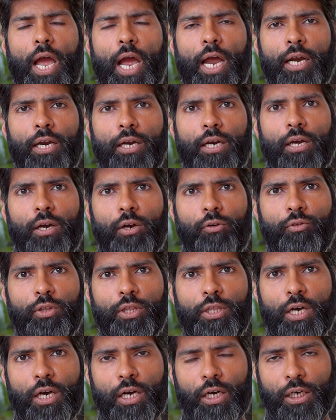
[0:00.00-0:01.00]
And
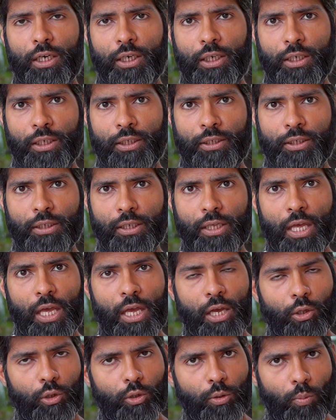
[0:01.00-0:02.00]
with
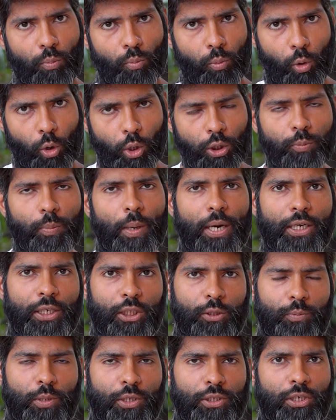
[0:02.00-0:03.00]
both
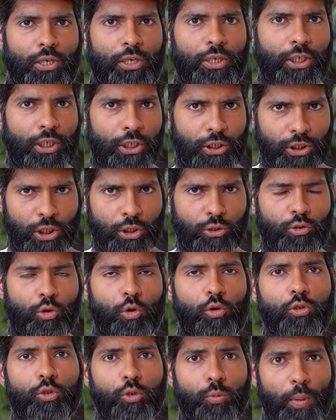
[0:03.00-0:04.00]
participation, teachers should
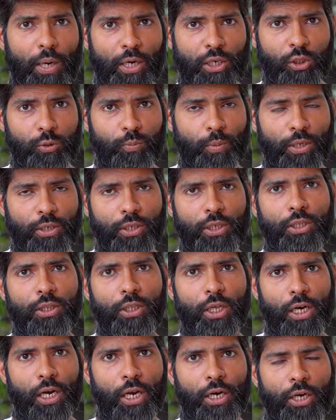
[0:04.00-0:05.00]
also participate
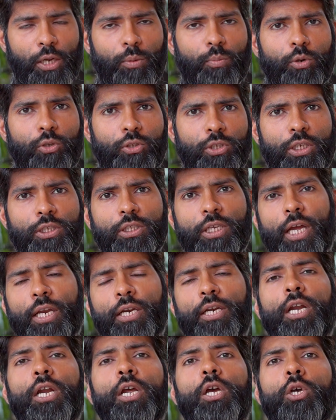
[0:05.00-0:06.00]
in the learning process
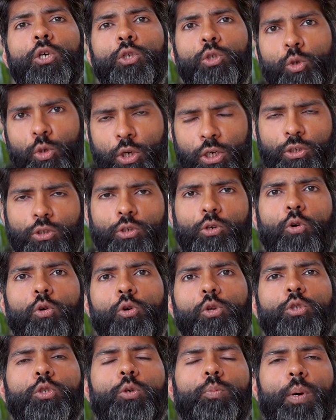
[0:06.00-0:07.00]
and students should
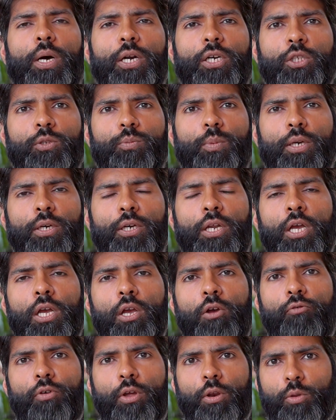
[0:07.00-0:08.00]
also participate.
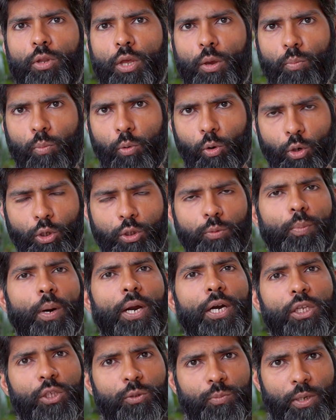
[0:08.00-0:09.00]
When they both
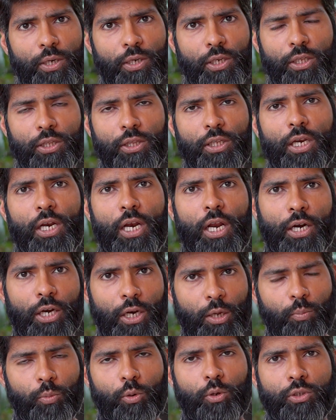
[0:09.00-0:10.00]
participate in the
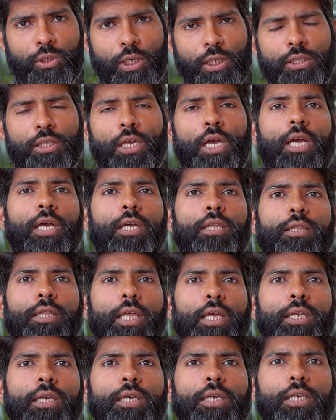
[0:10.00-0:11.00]
learning process,
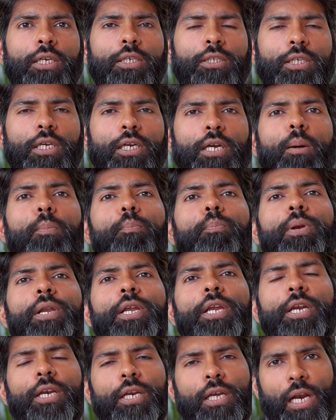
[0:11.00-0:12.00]
then it's a
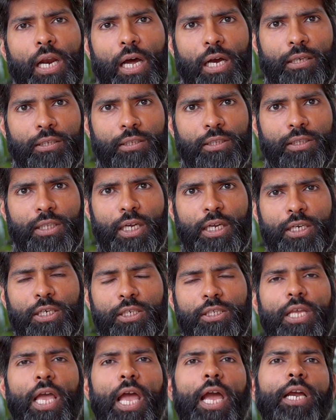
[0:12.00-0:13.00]
complete class, then
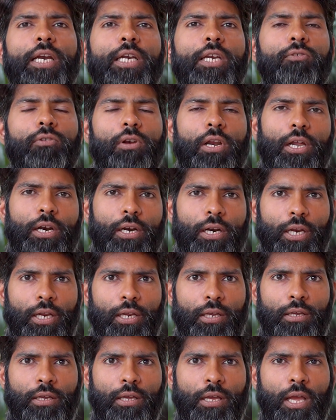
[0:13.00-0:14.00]
it's active
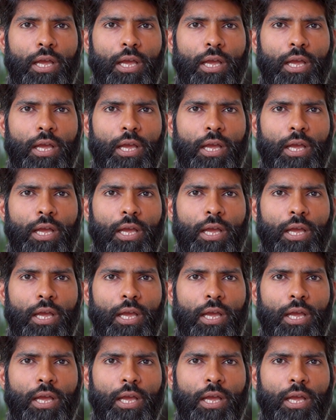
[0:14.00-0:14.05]
learning,